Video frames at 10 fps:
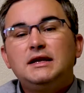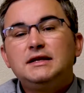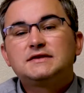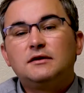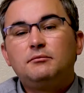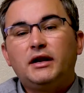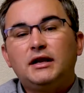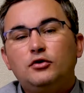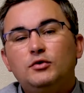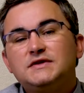to need
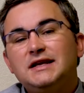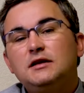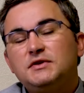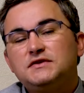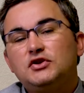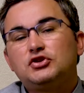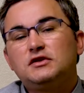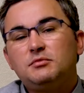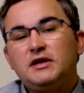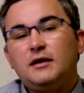somebody who is in a
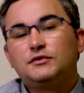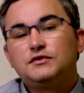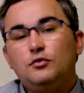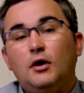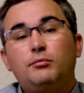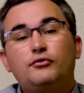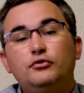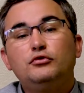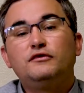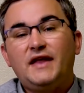position to be able to
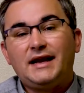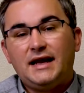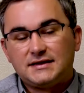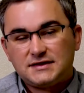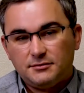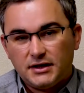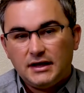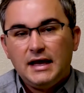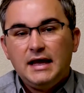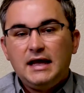approve that
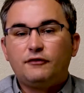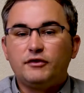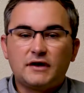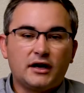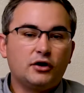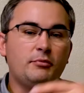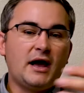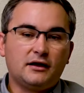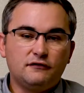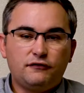estimate. If we've got to go
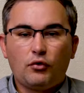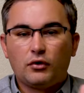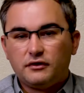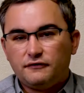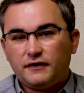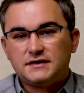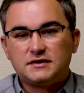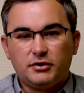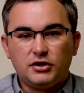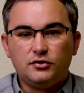back and forth and
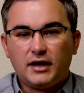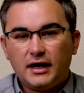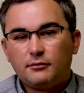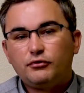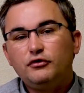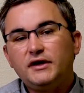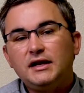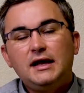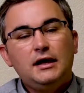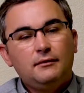find somebody who can approve
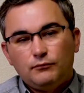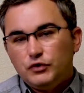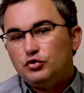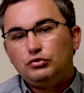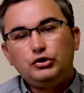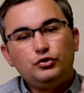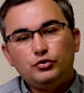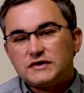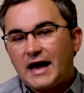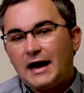it, you
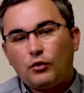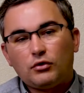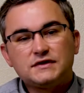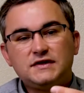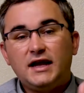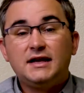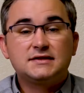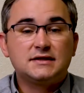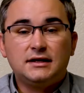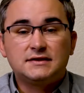lose hours,
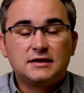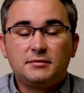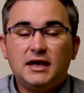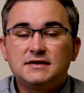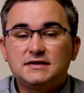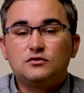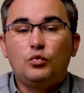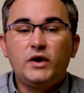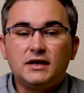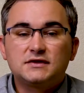days, in some cases
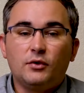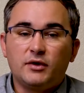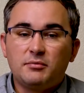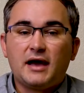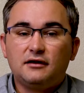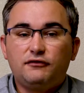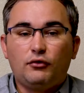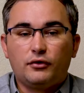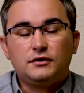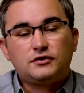weeks, going back and
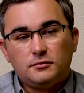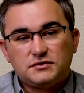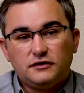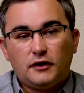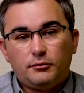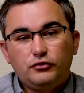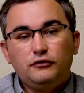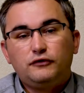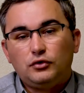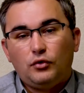forth in terms of
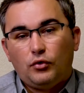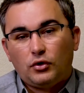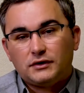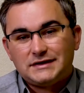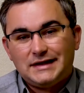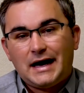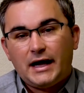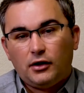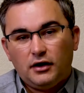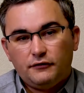approval or
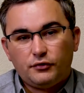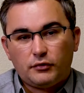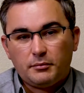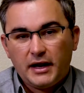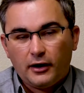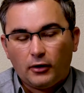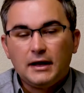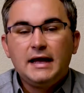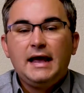denial of the repair.